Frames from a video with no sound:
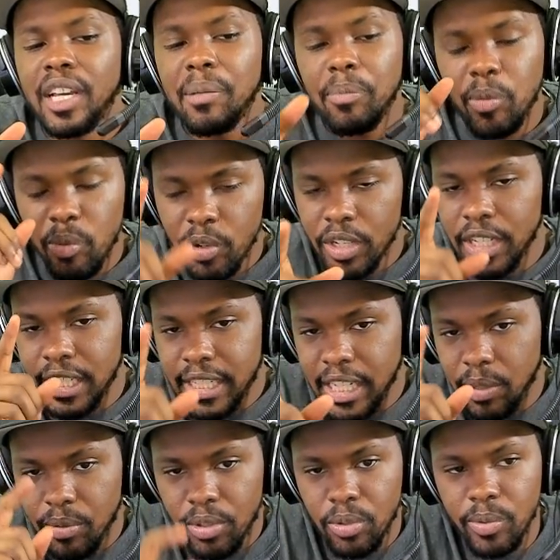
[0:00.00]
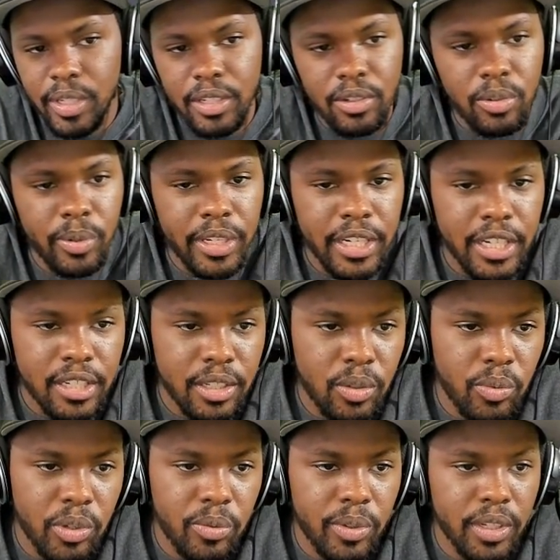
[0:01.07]
but we're gonna stick with who we who we initially
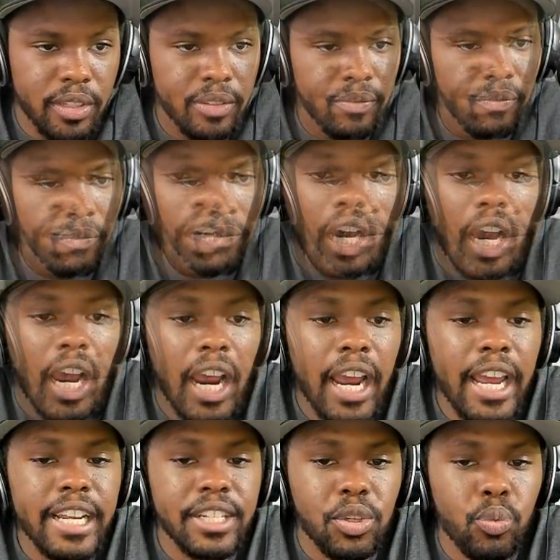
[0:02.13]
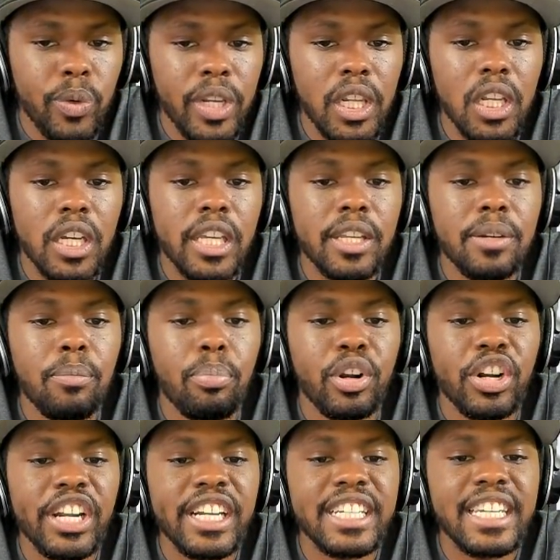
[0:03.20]
went with. Alright, we looking
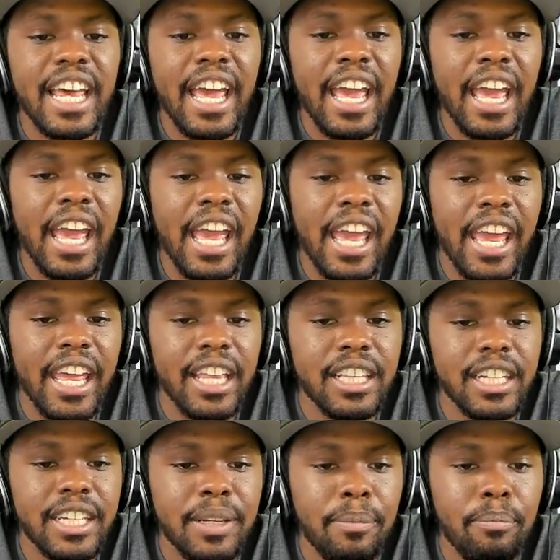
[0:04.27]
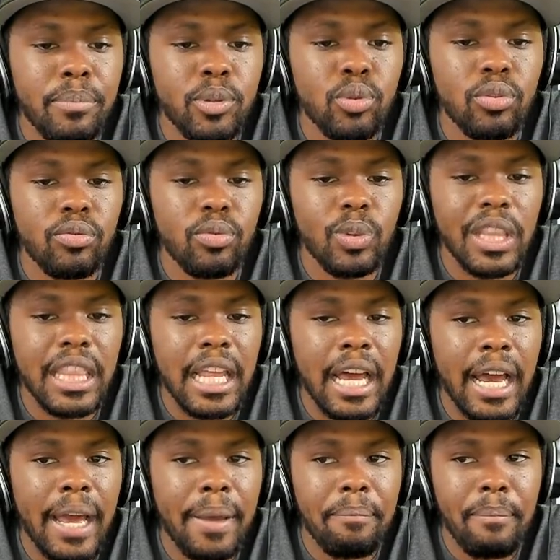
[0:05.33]
pretty. Look at them beautiful
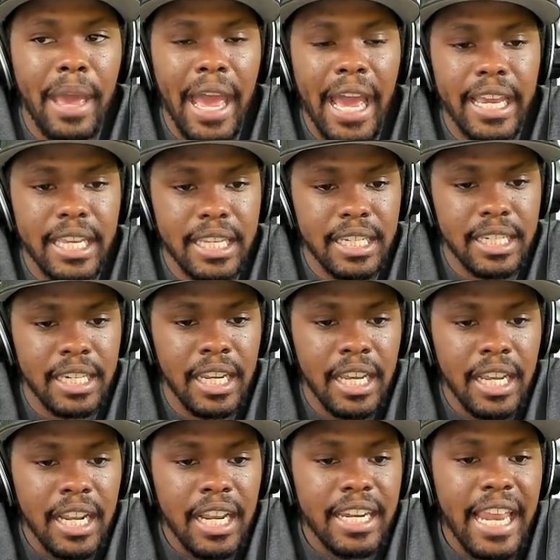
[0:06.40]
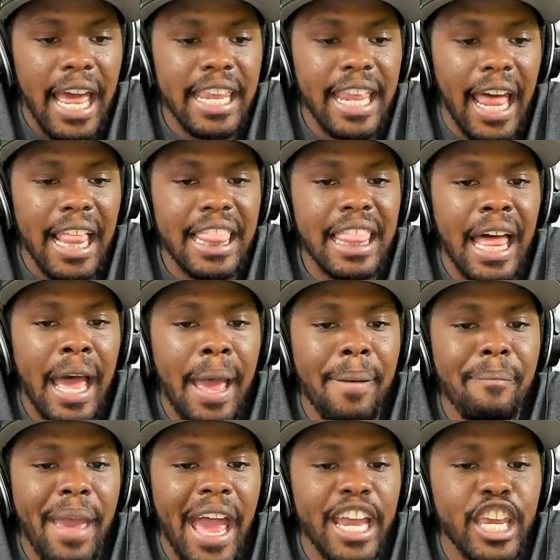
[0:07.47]
linebacking. That that
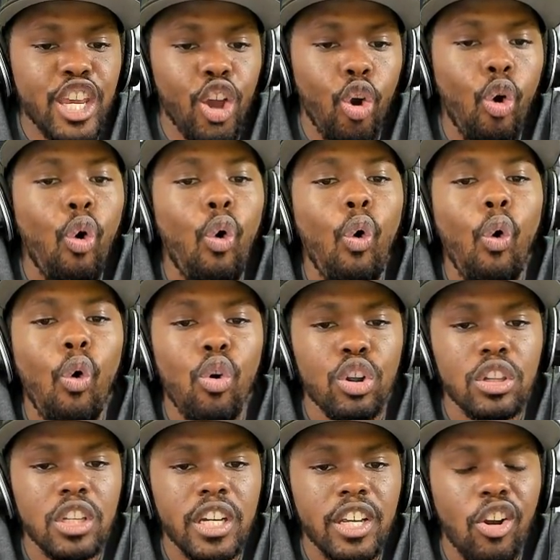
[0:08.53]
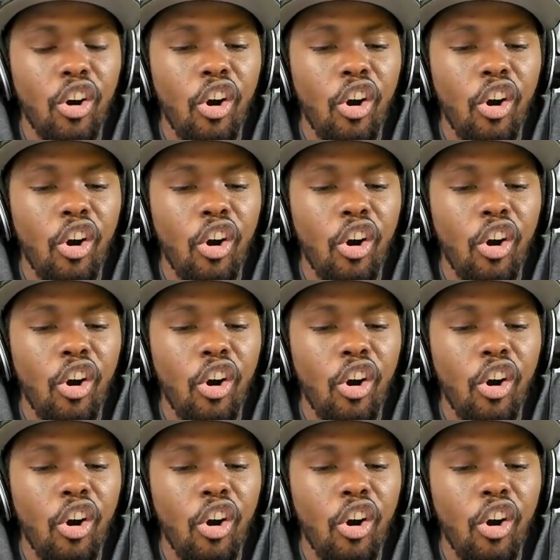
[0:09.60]
linebacking core looking